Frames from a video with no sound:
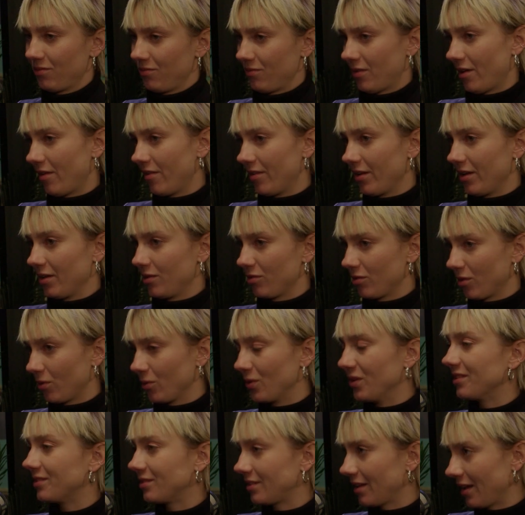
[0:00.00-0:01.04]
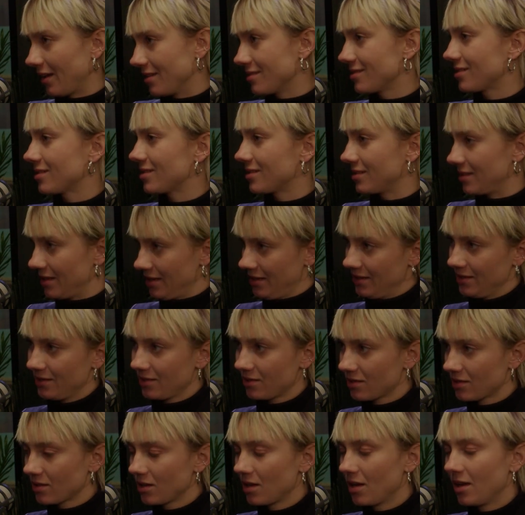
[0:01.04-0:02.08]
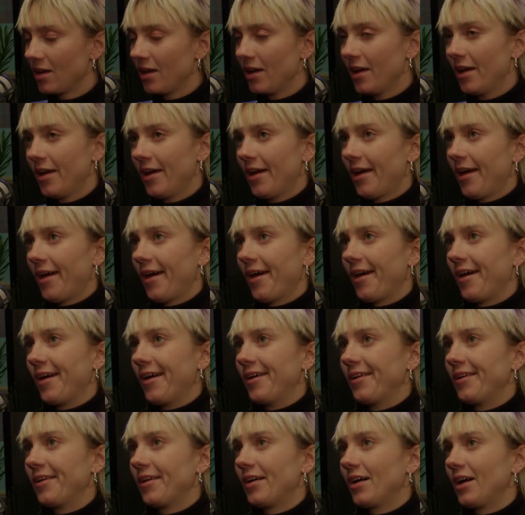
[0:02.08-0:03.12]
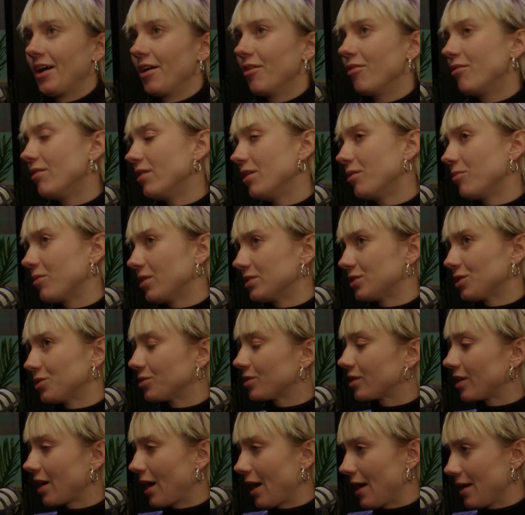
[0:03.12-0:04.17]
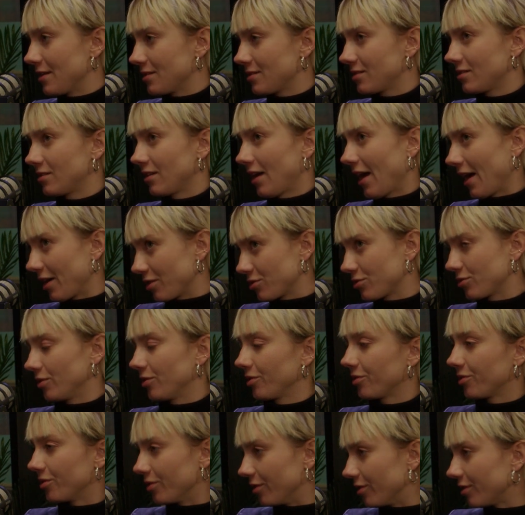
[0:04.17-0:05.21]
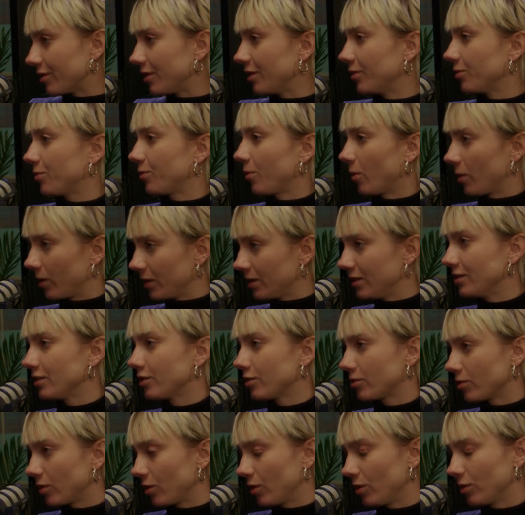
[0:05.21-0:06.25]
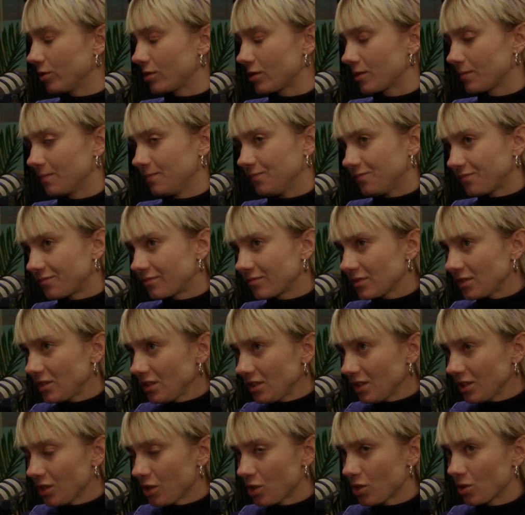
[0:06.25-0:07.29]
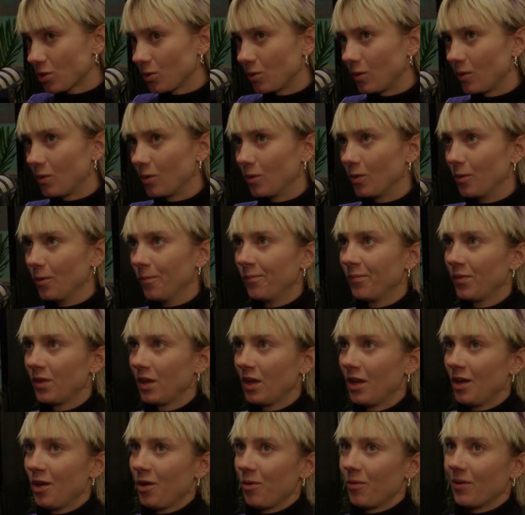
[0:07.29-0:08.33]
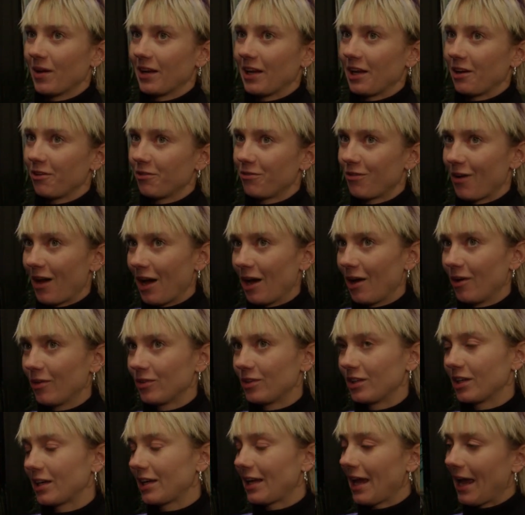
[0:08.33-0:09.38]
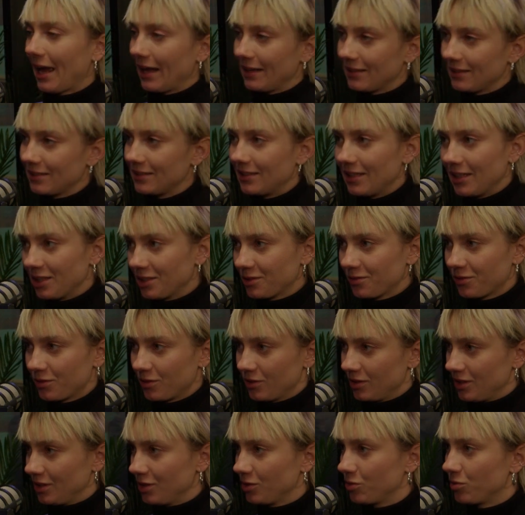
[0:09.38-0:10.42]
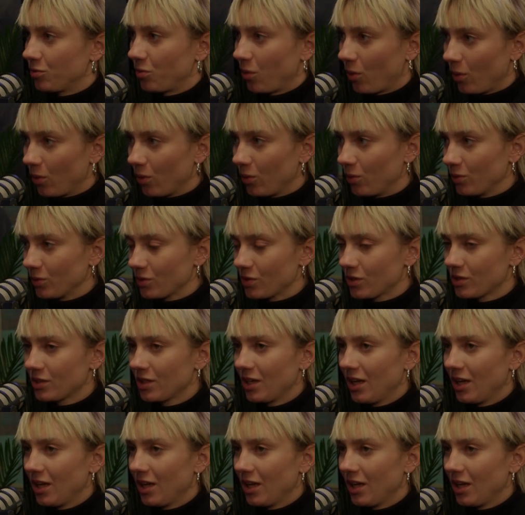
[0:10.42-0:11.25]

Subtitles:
very, intense scenes. And I really wanted to cast actual 13, 14-year-olds. So when I found the candidates for these roles,